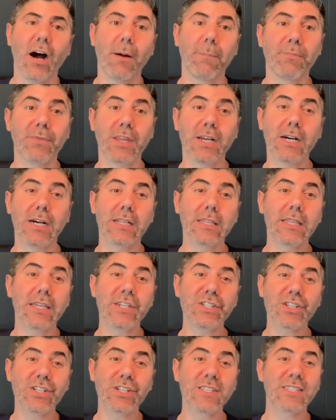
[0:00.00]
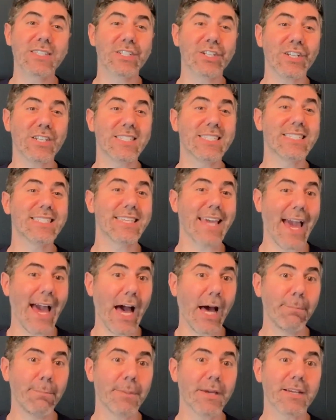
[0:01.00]
The lesions shouldn't
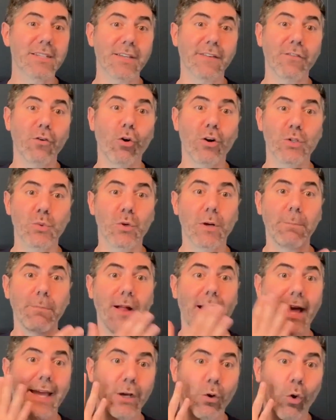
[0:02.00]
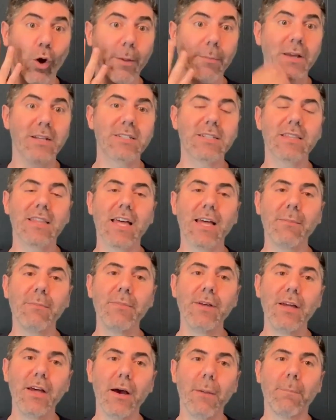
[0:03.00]
scab because, of course, we're applying ointment to
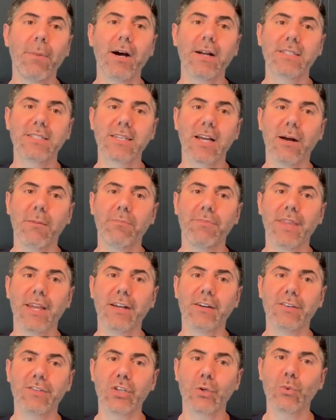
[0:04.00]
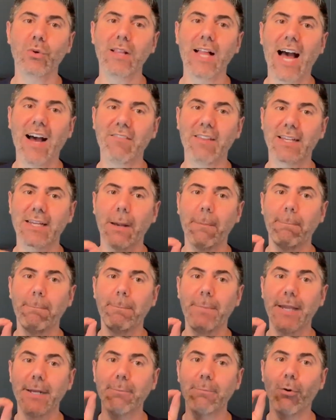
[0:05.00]
them, but there you will have like a
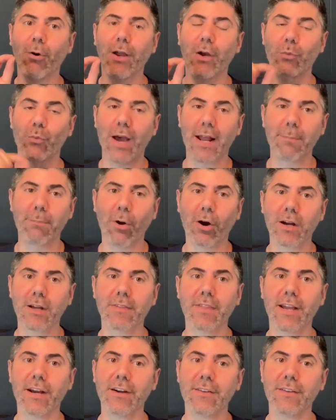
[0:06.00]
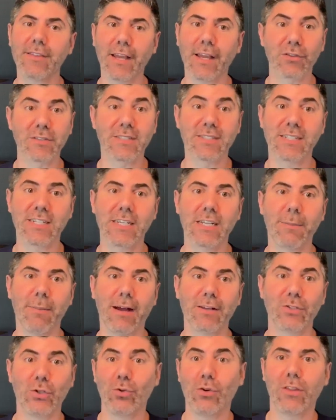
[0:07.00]
pinpoint red mark there that you'll see in
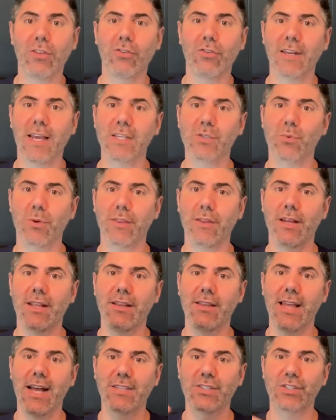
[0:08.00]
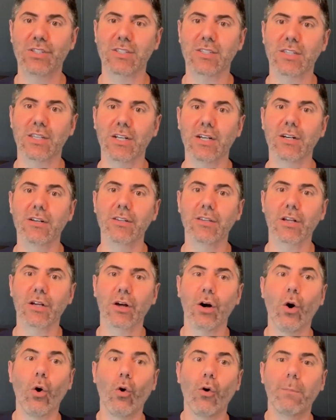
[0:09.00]
about 2 to 3 days, and that's just the
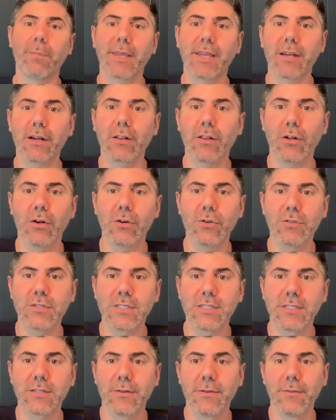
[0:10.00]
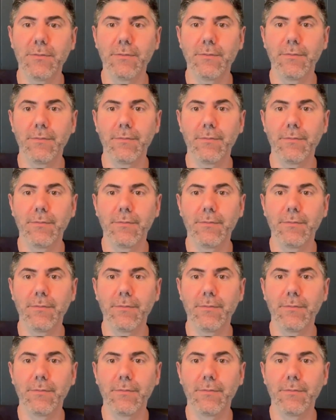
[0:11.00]
hole being closed.